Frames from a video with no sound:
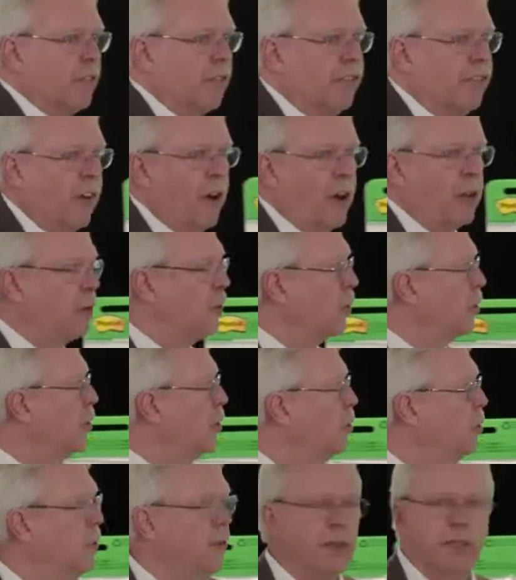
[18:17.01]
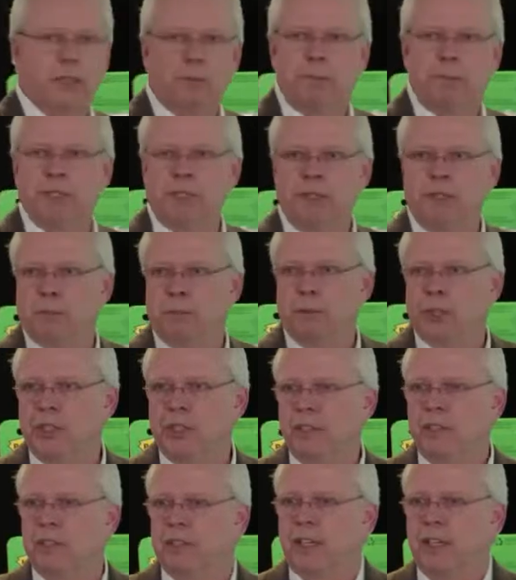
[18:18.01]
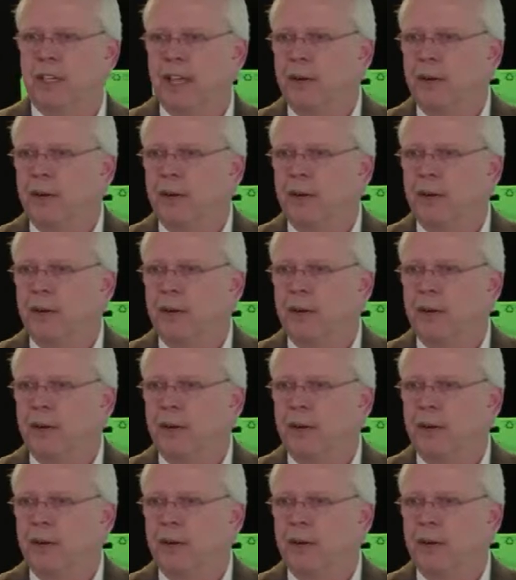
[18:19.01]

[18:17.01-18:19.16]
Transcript: follow you with this business mission to